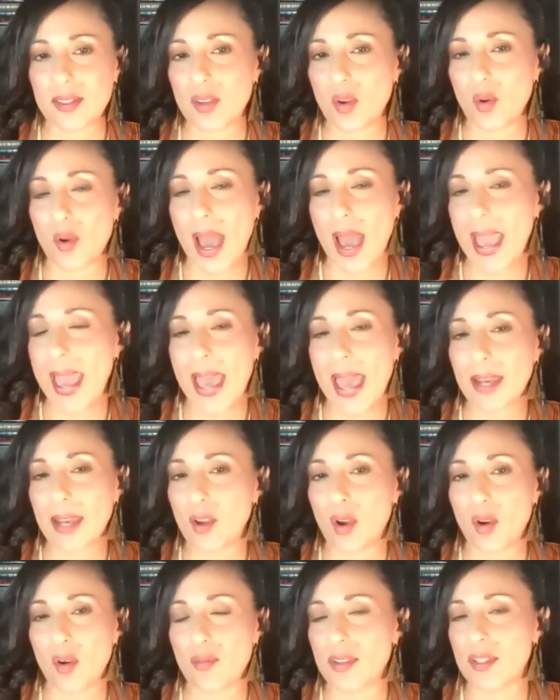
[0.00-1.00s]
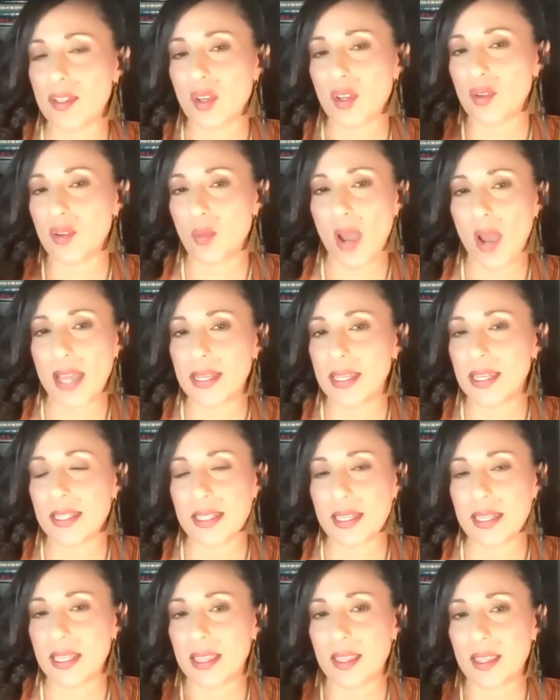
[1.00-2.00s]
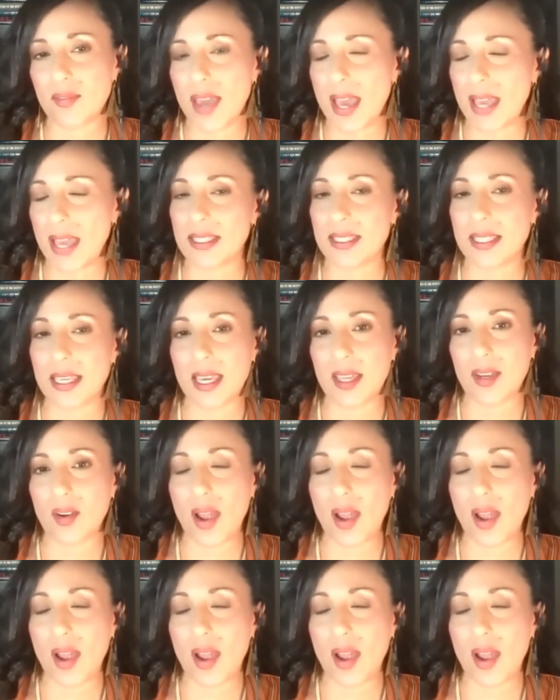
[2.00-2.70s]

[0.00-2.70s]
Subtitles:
so I had COVID, so do I need to get the vaccine?